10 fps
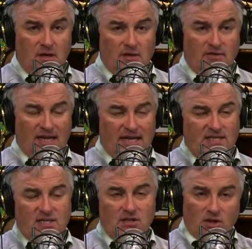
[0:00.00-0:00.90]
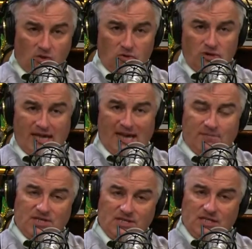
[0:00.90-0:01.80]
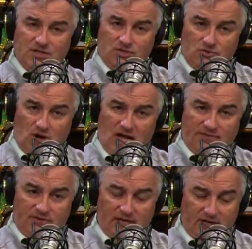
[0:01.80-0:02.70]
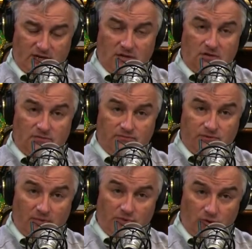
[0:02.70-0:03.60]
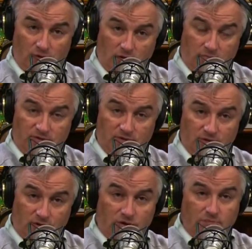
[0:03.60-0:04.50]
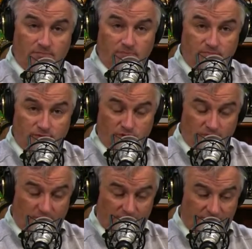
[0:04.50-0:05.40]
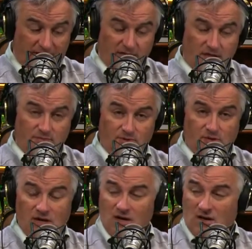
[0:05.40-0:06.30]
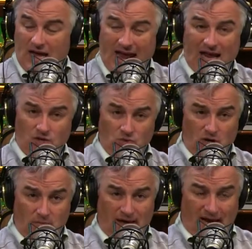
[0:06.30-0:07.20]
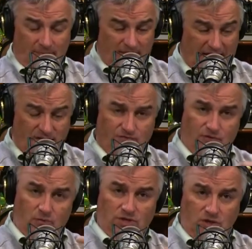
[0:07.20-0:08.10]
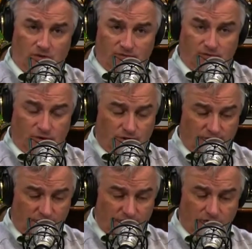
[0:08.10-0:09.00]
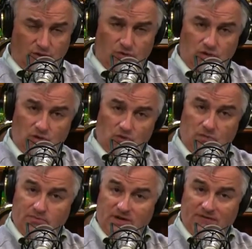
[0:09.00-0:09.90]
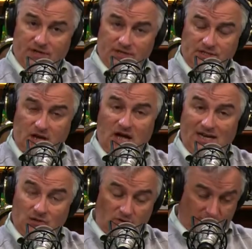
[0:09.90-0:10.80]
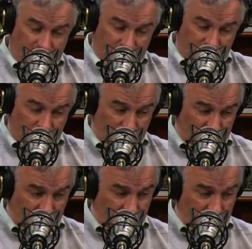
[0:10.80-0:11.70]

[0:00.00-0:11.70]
that isn't local, can't be seen as a drive letter from your computer, your presumably affected computer, and you want a backup that has what's called versioning, so that you can go to a previous unencrypted version.